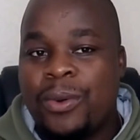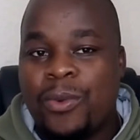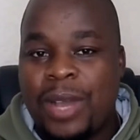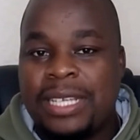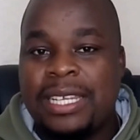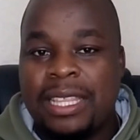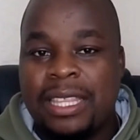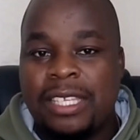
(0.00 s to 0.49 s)

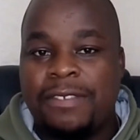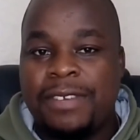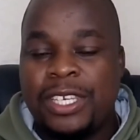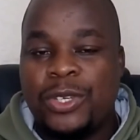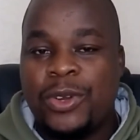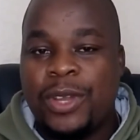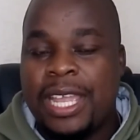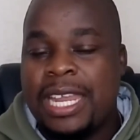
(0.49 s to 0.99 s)
watching this
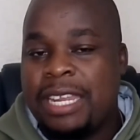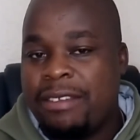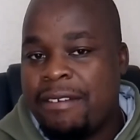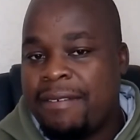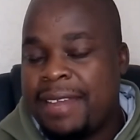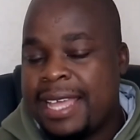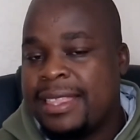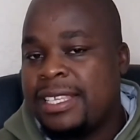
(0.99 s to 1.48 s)
video, and if
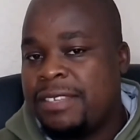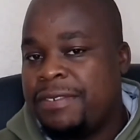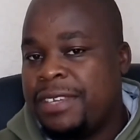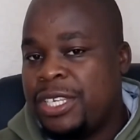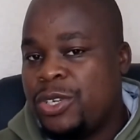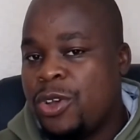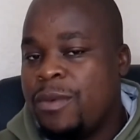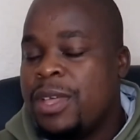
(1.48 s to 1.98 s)
you have liked this
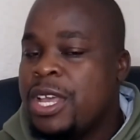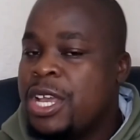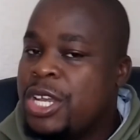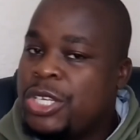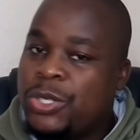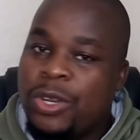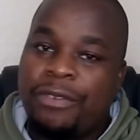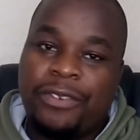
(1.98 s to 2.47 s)
video,
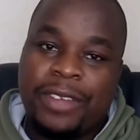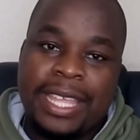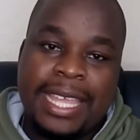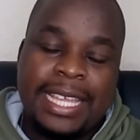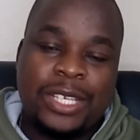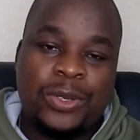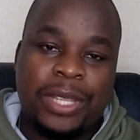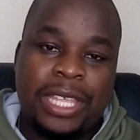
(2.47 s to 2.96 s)
don't
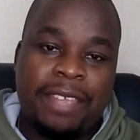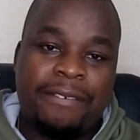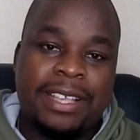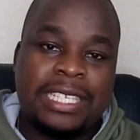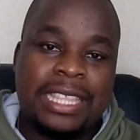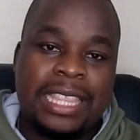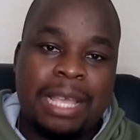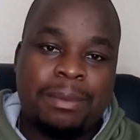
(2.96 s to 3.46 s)
forget to
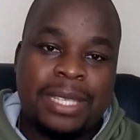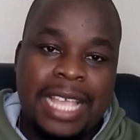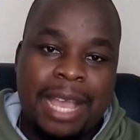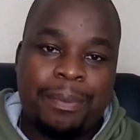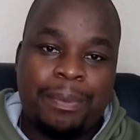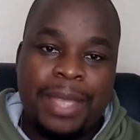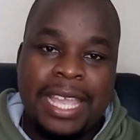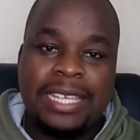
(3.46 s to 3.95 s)
give us a thumbs
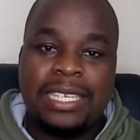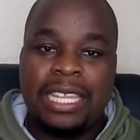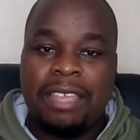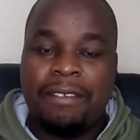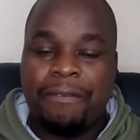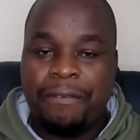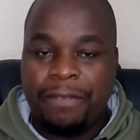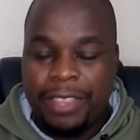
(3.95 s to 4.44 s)
up.
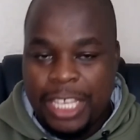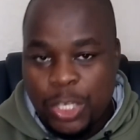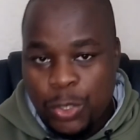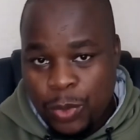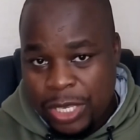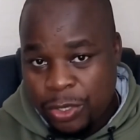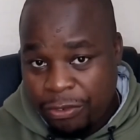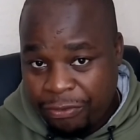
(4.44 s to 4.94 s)
And if
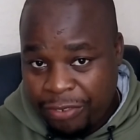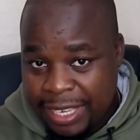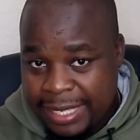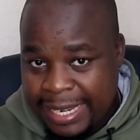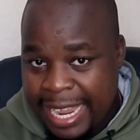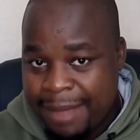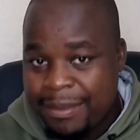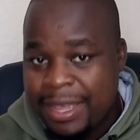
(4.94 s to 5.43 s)
this was your
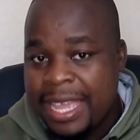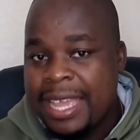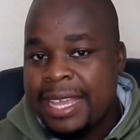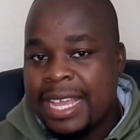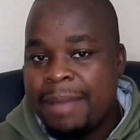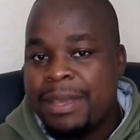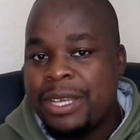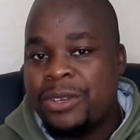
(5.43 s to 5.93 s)
first time
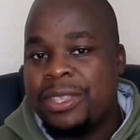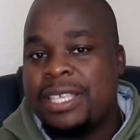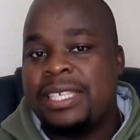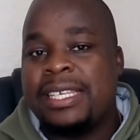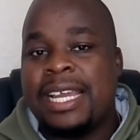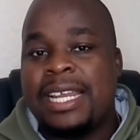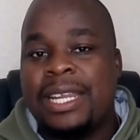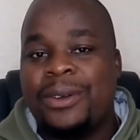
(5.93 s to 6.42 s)
coming to
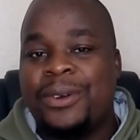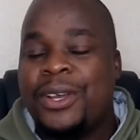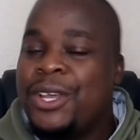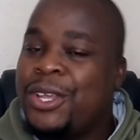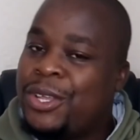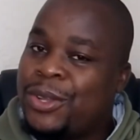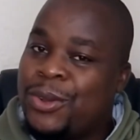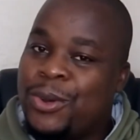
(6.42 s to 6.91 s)
this
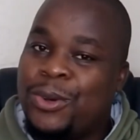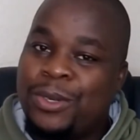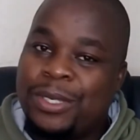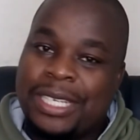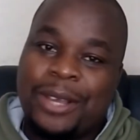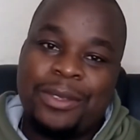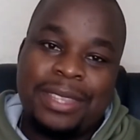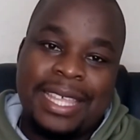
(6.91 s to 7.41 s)
channel,
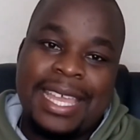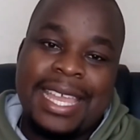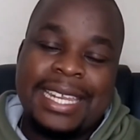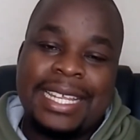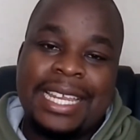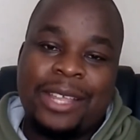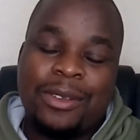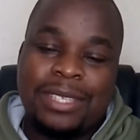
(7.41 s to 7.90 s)
go down there
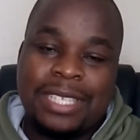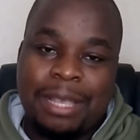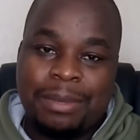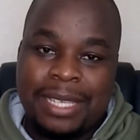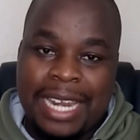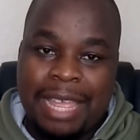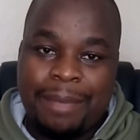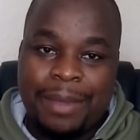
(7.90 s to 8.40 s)
and click on
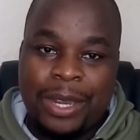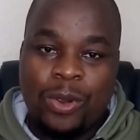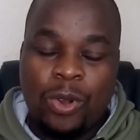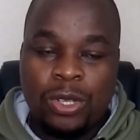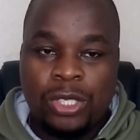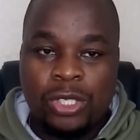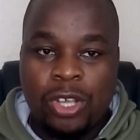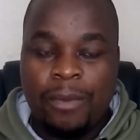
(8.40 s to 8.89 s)
subscribe,
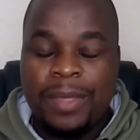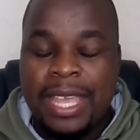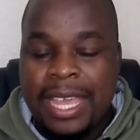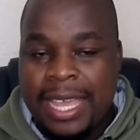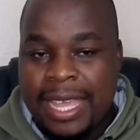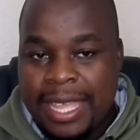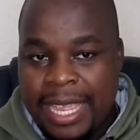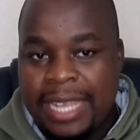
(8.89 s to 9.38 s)
and
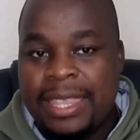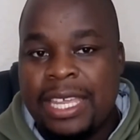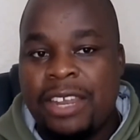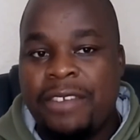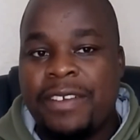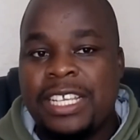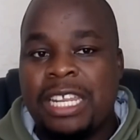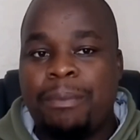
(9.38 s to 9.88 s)
also hit
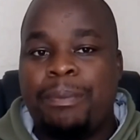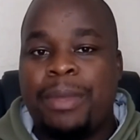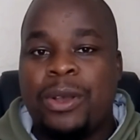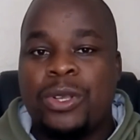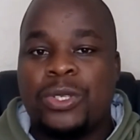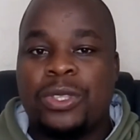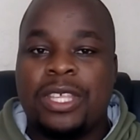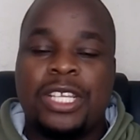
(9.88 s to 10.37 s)
the notification
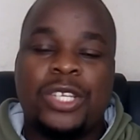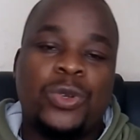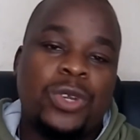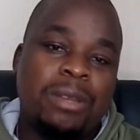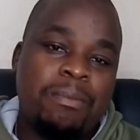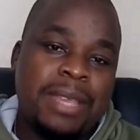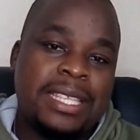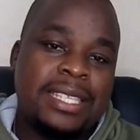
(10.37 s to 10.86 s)
bell so that
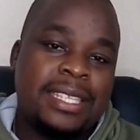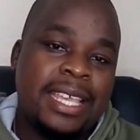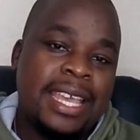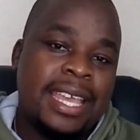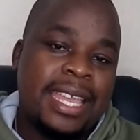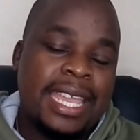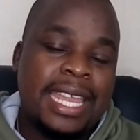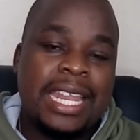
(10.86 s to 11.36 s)
you won't miss
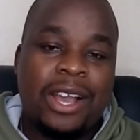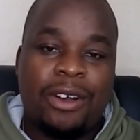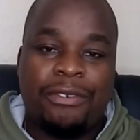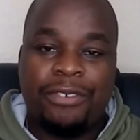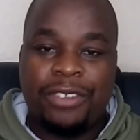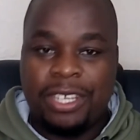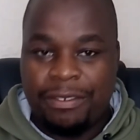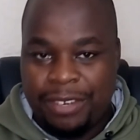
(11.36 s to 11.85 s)
in
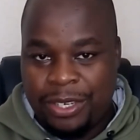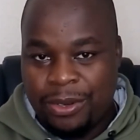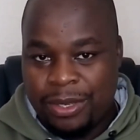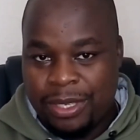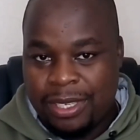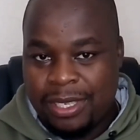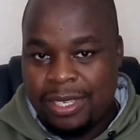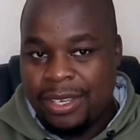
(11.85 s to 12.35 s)
our future
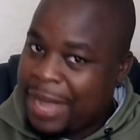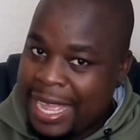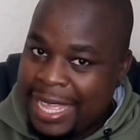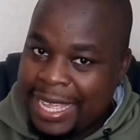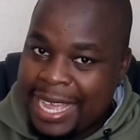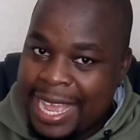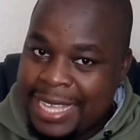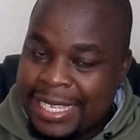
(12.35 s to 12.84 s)
videos.
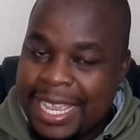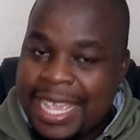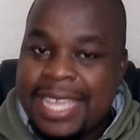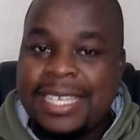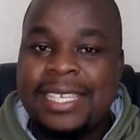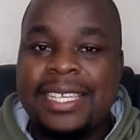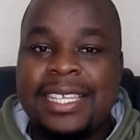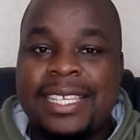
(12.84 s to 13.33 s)
Bye guys,
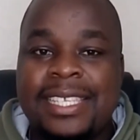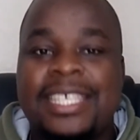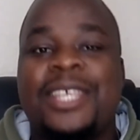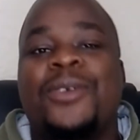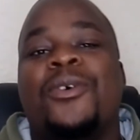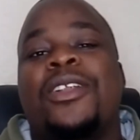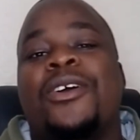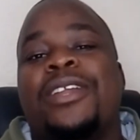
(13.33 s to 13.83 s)
and
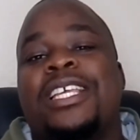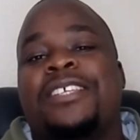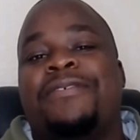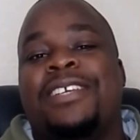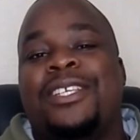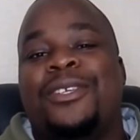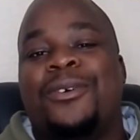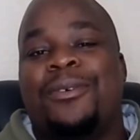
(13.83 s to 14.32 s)
see you on our
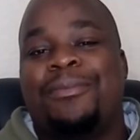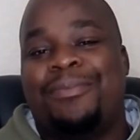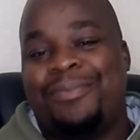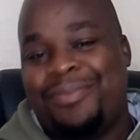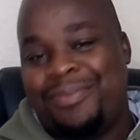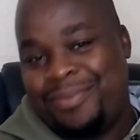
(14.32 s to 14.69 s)
next video.